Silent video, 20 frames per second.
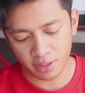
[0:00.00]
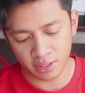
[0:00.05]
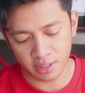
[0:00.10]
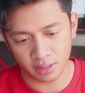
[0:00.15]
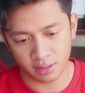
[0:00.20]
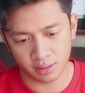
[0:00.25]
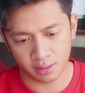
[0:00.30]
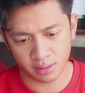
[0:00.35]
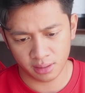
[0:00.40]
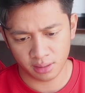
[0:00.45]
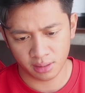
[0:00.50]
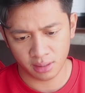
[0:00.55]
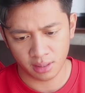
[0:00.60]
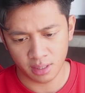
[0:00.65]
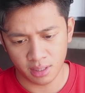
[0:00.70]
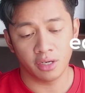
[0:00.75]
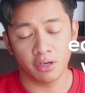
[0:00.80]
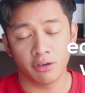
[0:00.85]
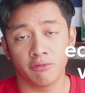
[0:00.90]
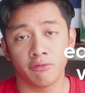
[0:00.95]
this
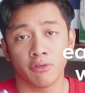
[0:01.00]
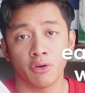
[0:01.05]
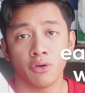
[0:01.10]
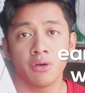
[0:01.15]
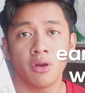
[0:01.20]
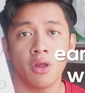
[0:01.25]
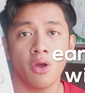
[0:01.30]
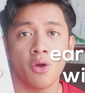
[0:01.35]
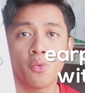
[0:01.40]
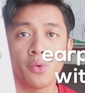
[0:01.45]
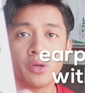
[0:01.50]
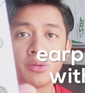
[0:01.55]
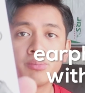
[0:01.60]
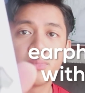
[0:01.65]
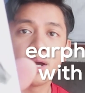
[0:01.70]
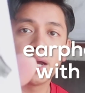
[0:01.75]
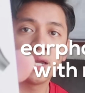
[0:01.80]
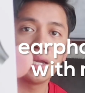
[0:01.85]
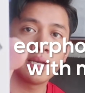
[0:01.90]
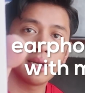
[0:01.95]
earphone with
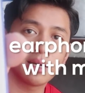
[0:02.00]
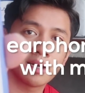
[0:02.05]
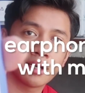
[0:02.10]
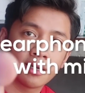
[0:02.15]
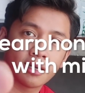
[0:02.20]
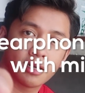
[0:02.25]
mic.